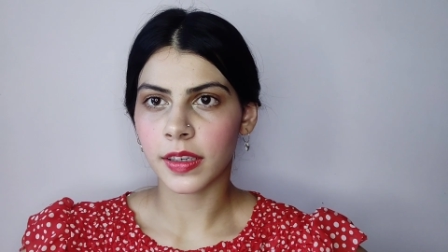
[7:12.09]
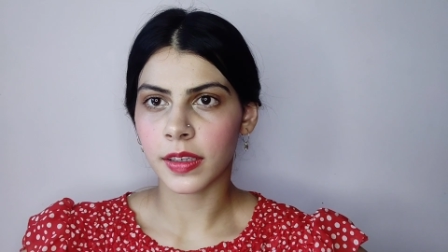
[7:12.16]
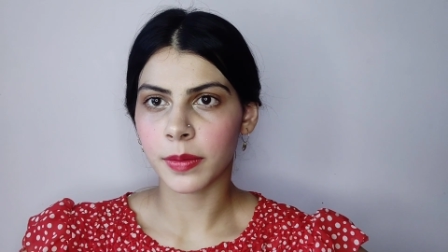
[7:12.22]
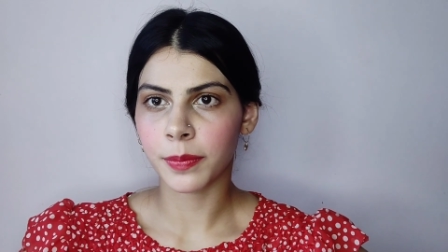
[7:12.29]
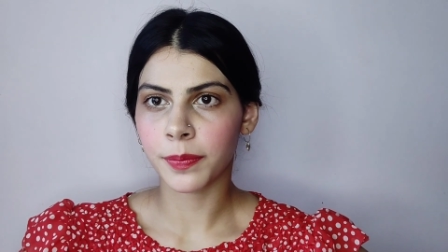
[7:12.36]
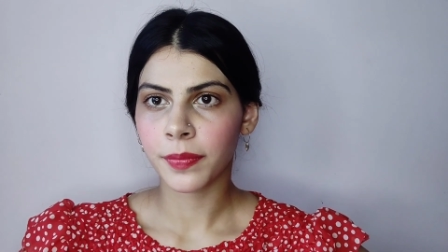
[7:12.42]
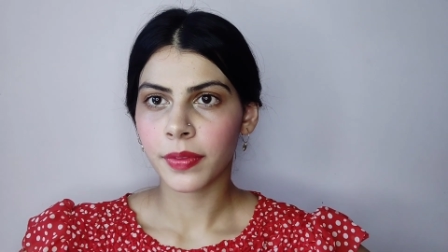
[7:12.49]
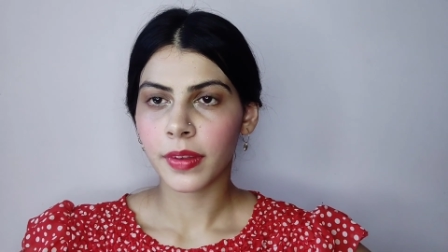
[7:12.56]

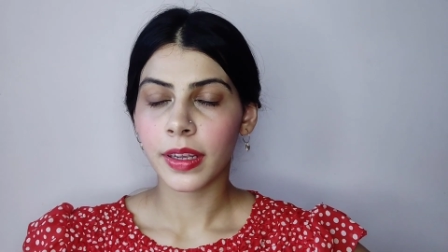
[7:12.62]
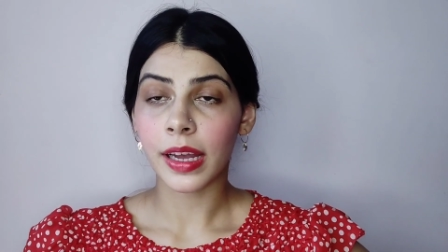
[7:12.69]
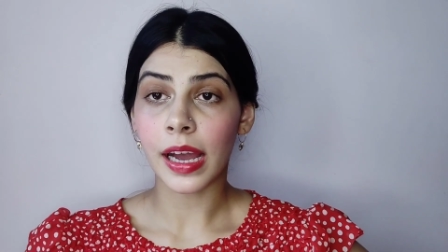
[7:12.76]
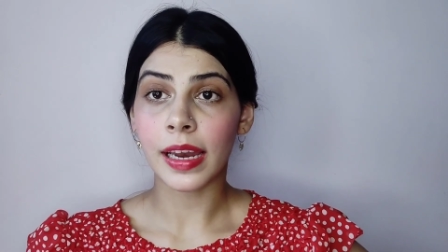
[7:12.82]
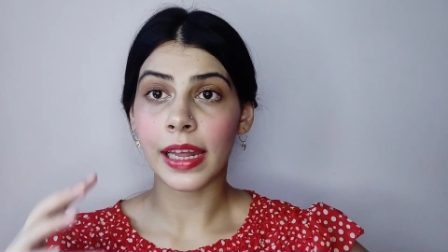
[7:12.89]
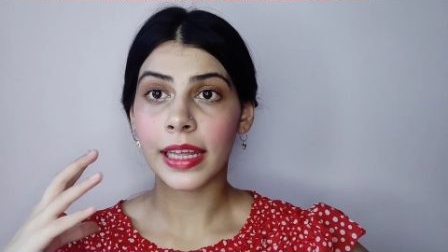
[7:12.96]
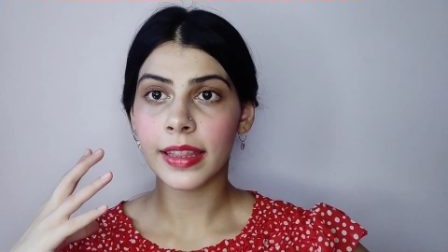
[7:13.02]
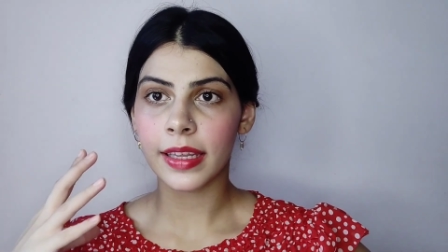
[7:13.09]
I
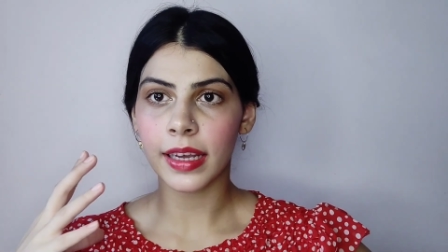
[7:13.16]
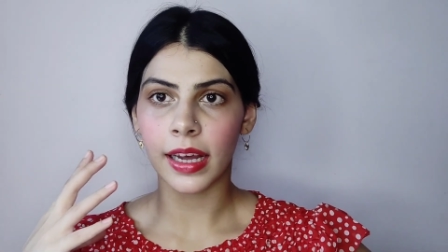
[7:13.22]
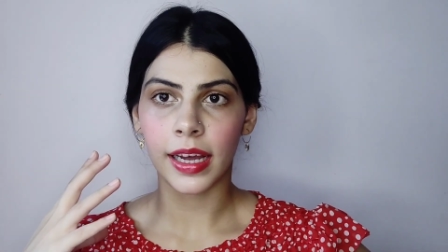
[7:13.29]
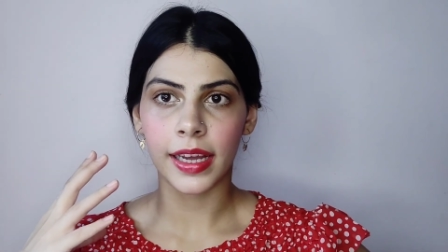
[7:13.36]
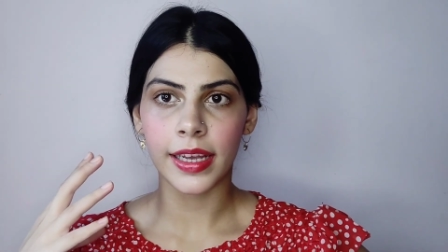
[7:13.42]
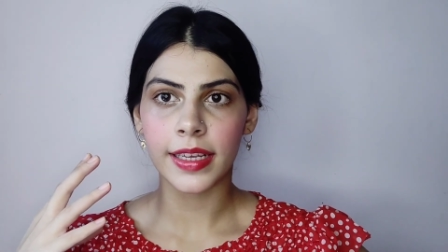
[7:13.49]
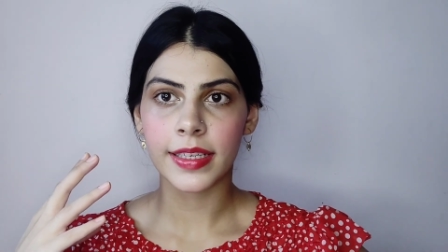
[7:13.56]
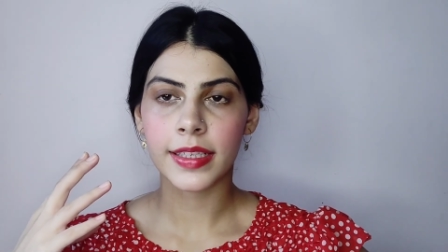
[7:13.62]
like the
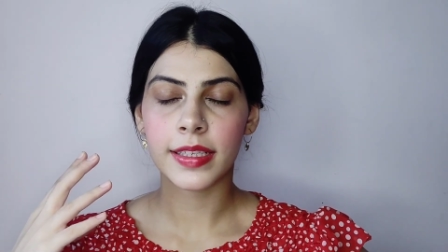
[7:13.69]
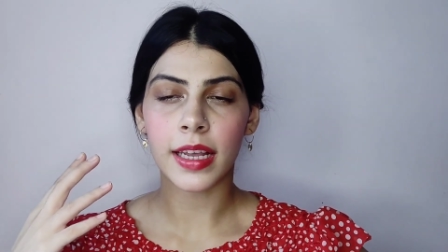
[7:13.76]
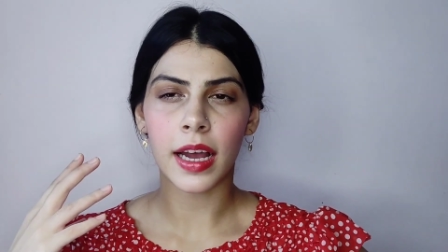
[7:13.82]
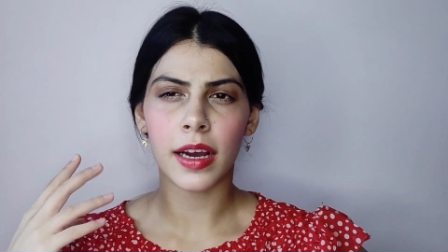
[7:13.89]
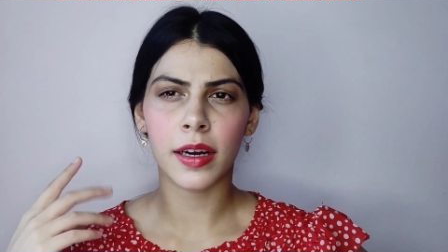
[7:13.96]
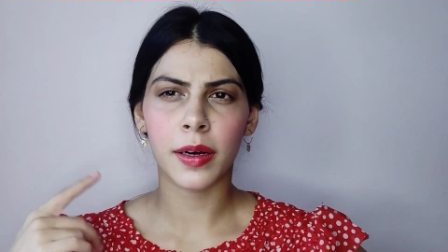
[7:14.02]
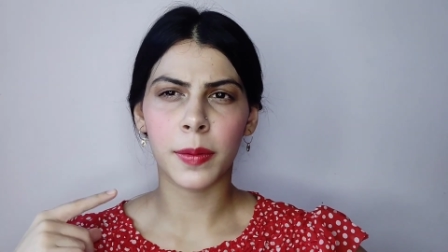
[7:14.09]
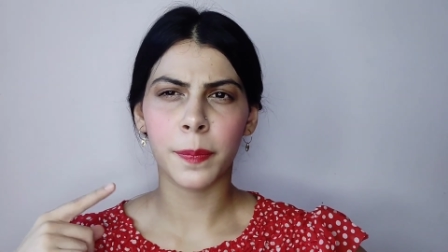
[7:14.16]
eyes.
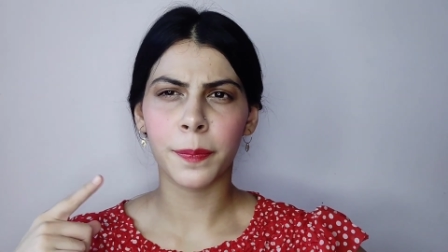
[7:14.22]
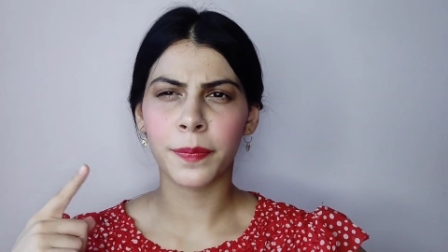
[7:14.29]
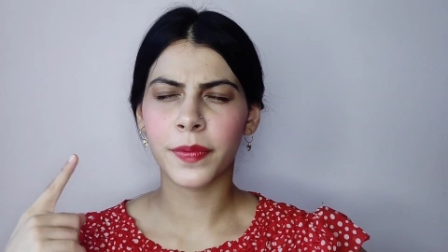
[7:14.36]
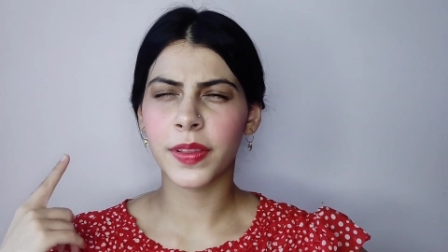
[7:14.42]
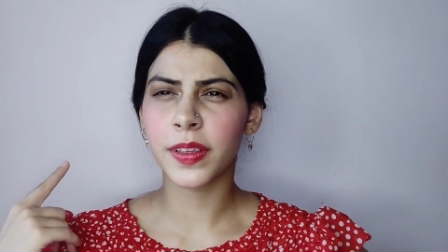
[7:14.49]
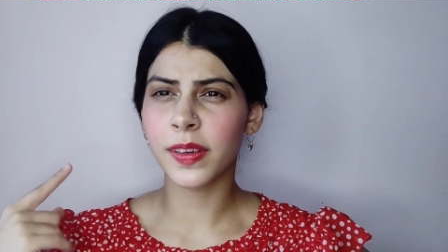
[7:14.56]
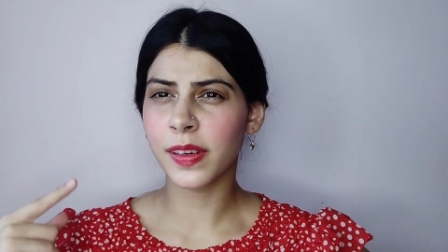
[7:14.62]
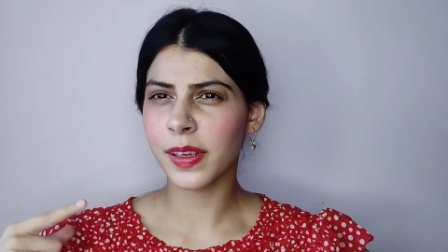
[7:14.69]

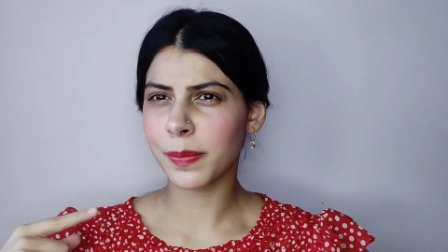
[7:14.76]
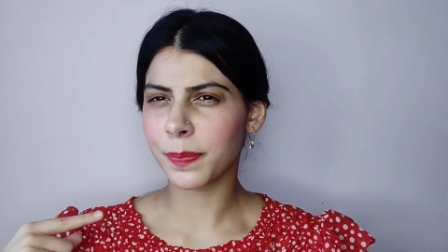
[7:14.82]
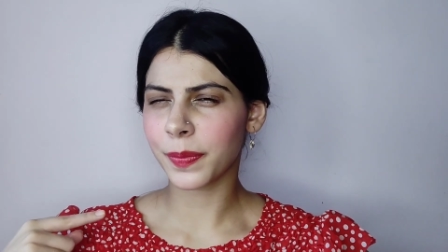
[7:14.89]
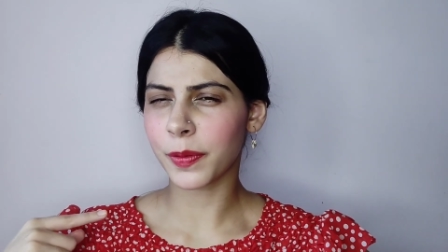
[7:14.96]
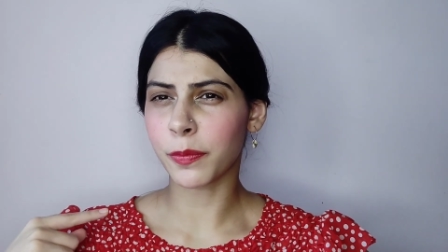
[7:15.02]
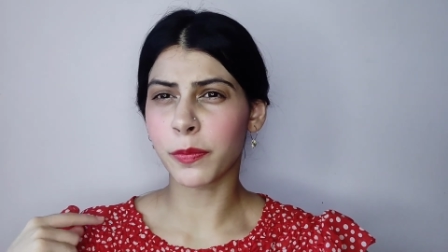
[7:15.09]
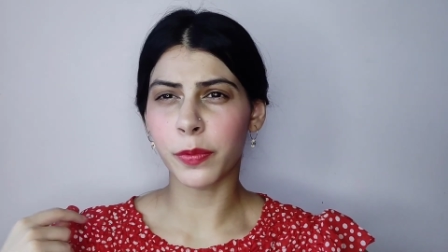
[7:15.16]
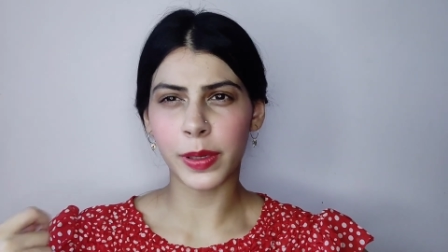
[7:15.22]
The
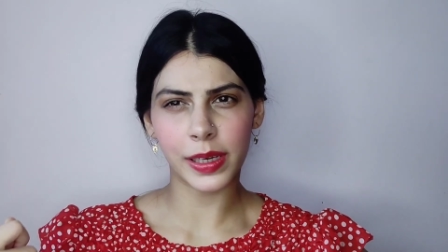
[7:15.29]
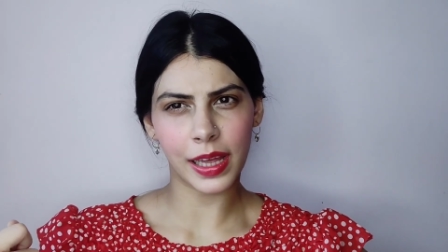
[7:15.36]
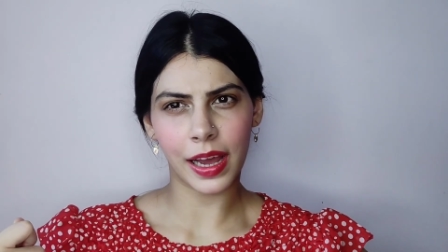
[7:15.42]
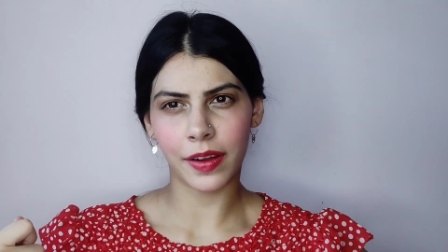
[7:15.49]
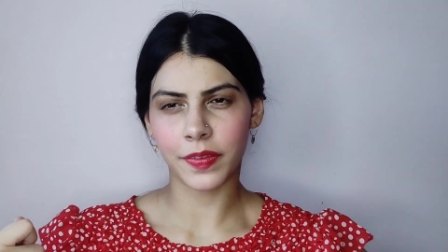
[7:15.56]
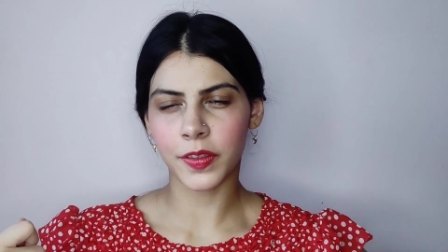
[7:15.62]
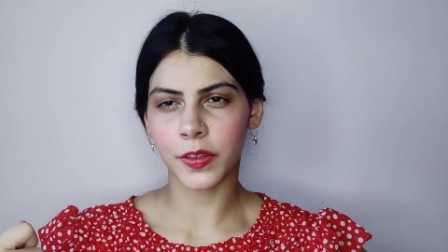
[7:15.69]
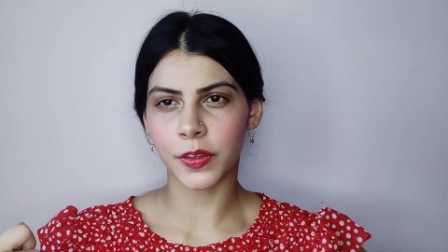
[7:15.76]
lip will
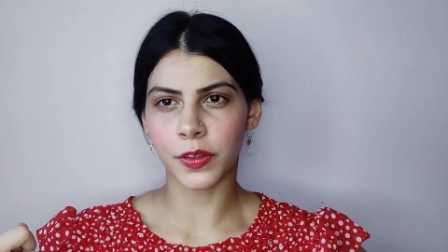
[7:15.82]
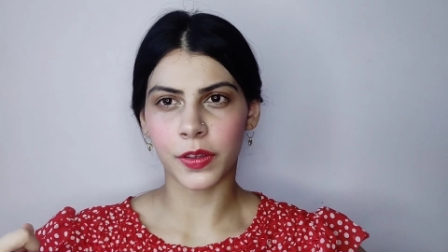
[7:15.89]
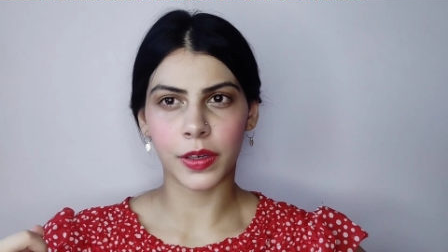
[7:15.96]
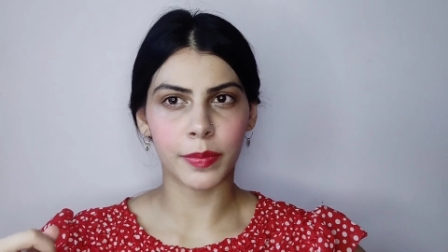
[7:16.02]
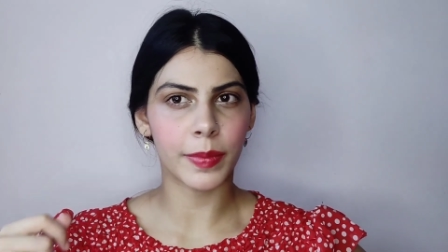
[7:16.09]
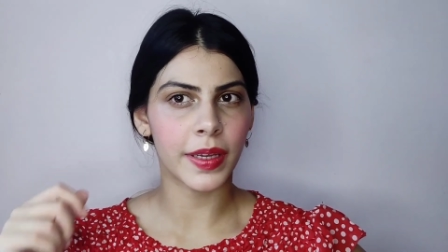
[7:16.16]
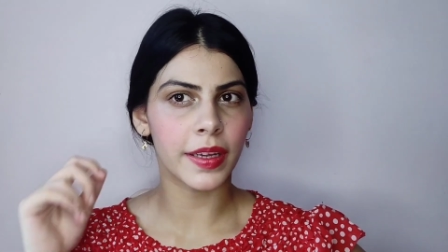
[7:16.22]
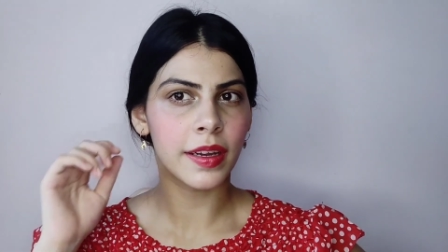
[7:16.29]
have to grow
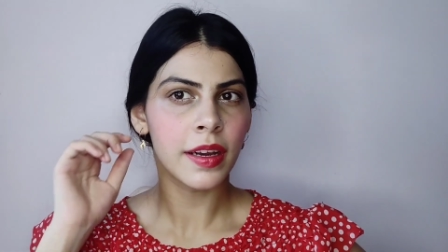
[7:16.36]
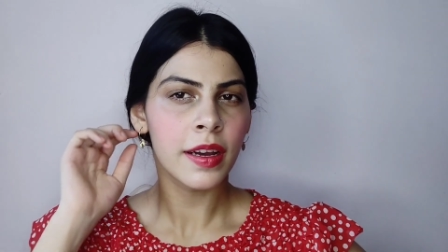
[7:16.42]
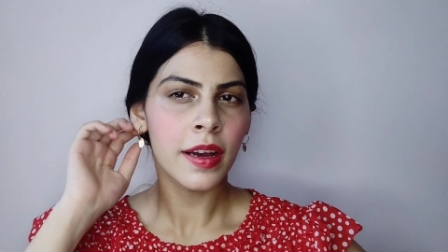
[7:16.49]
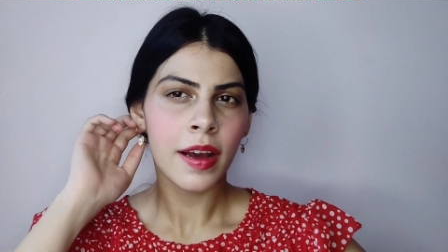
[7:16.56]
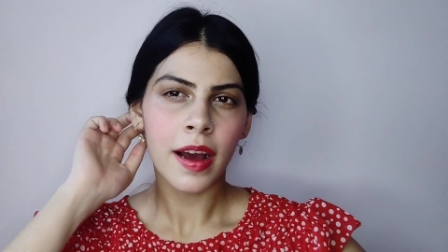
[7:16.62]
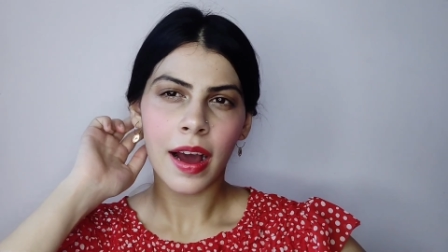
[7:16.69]
on me.